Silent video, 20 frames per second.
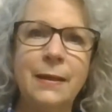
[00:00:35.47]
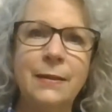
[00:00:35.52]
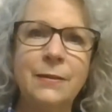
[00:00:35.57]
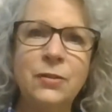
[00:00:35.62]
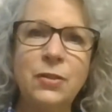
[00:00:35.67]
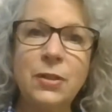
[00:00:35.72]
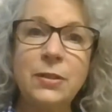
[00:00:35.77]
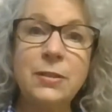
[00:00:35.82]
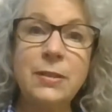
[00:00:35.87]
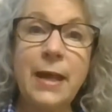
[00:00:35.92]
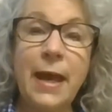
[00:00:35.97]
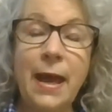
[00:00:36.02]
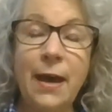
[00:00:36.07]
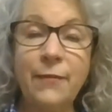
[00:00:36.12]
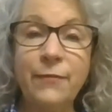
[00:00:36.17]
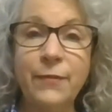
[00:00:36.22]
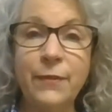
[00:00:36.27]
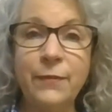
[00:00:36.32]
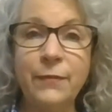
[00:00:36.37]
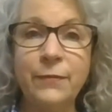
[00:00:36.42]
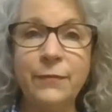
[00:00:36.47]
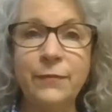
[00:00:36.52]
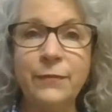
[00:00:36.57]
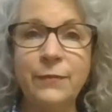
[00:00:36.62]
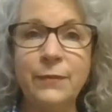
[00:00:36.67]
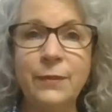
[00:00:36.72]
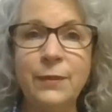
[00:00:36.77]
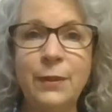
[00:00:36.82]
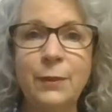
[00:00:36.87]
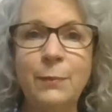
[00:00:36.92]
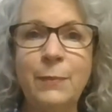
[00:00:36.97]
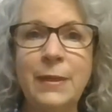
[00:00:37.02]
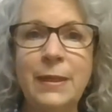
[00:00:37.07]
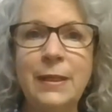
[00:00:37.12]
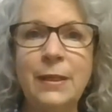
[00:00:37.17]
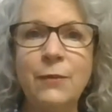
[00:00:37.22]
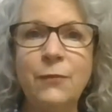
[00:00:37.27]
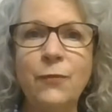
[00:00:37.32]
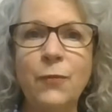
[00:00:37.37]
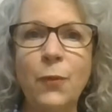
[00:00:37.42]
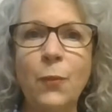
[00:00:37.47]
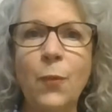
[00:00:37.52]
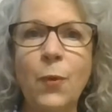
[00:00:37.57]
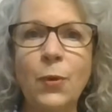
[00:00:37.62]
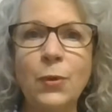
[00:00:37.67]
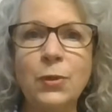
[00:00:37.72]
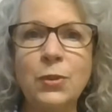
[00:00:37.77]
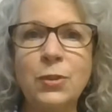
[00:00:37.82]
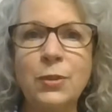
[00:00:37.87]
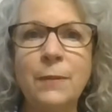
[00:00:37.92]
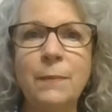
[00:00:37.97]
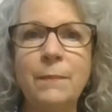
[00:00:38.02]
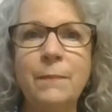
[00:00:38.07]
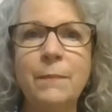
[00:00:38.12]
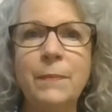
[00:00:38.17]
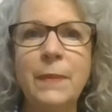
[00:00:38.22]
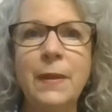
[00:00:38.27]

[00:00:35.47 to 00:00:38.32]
just half of the meeting for worship.